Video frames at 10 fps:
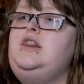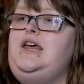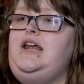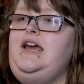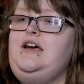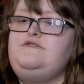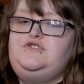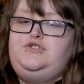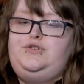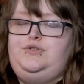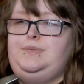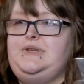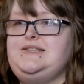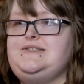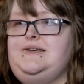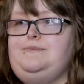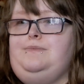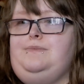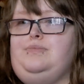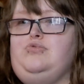then I have two by the
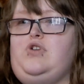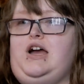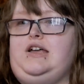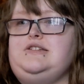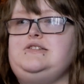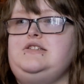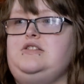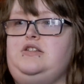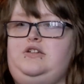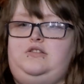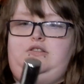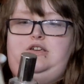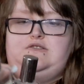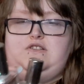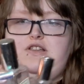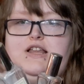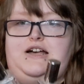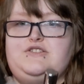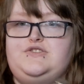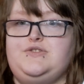same brand. These are the
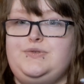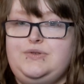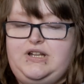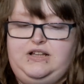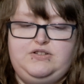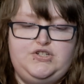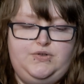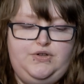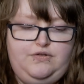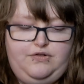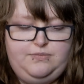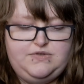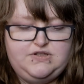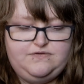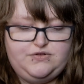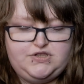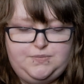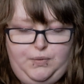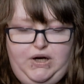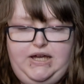last two that I will show you for
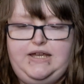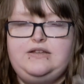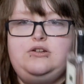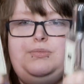spring, and they're